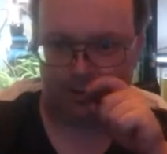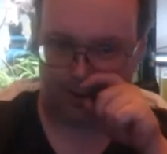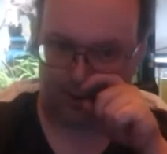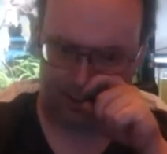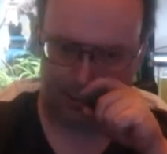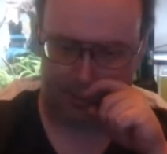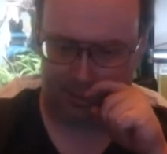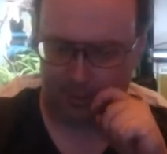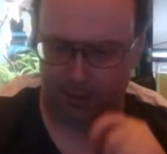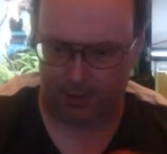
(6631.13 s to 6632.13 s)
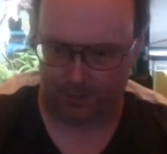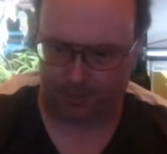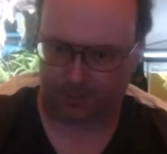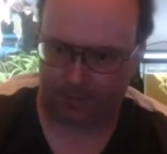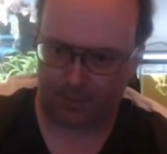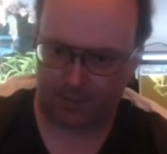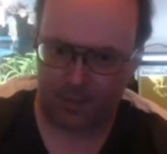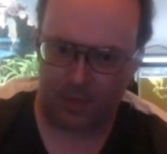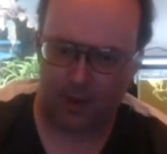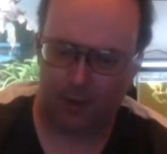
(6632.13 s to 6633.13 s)
Yeah, but
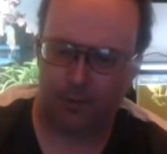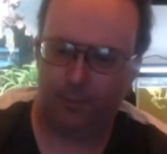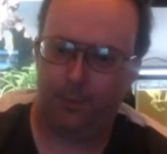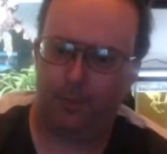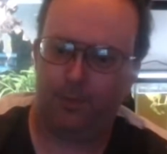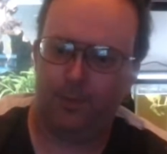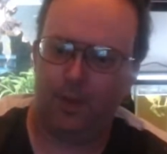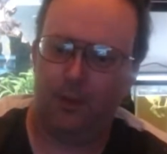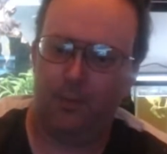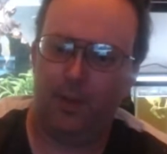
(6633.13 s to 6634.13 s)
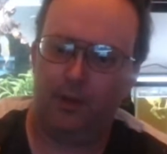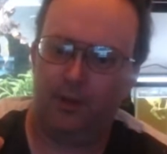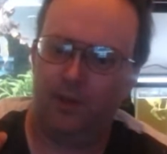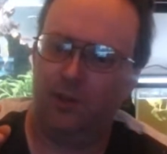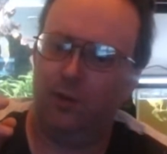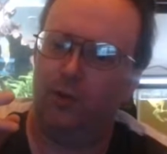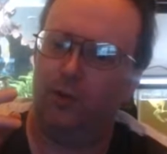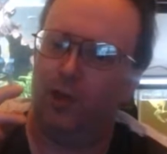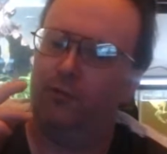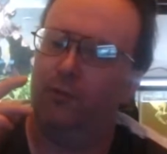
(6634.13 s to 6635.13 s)
yeah, a belt is a good
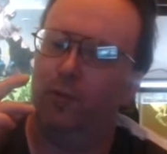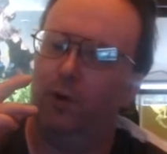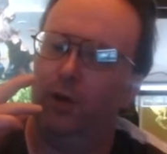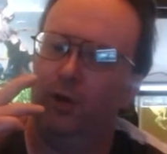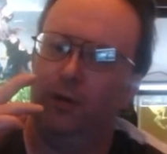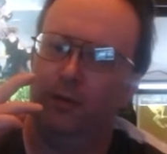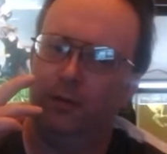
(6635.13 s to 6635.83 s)
thing for work